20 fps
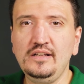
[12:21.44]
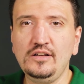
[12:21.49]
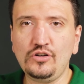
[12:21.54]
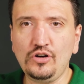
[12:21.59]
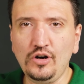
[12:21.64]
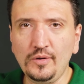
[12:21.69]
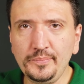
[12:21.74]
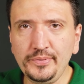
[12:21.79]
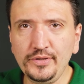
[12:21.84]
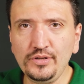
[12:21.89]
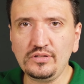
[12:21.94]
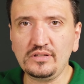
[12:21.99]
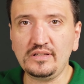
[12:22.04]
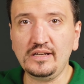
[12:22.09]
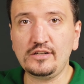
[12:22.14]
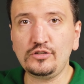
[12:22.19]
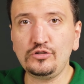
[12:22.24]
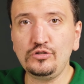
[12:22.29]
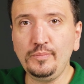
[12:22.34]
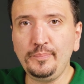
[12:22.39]

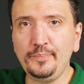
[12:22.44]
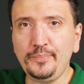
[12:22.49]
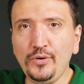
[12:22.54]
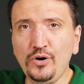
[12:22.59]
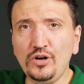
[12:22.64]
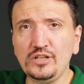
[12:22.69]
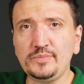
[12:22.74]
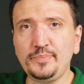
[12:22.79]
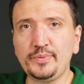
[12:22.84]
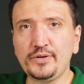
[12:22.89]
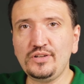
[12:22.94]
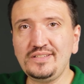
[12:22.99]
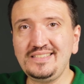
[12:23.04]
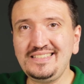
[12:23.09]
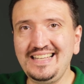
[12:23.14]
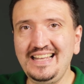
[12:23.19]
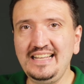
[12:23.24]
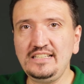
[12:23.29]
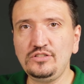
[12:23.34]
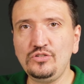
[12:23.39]
computer to
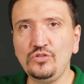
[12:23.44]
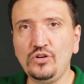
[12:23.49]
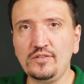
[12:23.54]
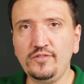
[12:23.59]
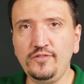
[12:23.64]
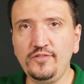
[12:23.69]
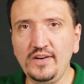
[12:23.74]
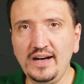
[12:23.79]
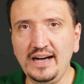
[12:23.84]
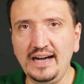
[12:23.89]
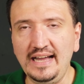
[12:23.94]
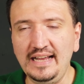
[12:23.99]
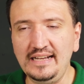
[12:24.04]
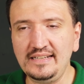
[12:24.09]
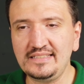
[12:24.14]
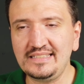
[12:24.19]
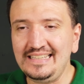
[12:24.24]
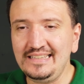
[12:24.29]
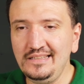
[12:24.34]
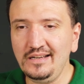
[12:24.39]
post-process your
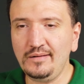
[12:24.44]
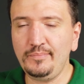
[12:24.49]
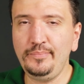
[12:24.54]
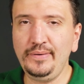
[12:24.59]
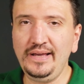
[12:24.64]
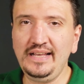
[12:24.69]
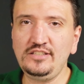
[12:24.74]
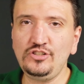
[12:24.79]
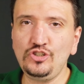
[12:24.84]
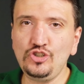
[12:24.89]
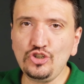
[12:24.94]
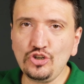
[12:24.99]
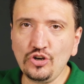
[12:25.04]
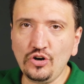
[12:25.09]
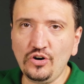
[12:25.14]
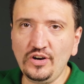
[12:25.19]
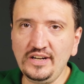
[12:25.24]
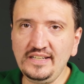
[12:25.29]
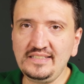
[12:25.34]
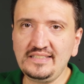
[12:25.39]
files, the best
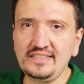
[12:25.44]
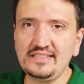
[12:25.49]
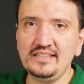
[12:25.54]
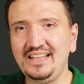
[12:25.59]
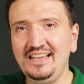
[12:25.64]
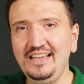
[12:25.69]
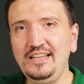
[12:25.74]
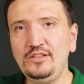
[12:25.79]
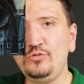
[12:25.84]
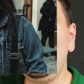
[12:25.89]
choice, it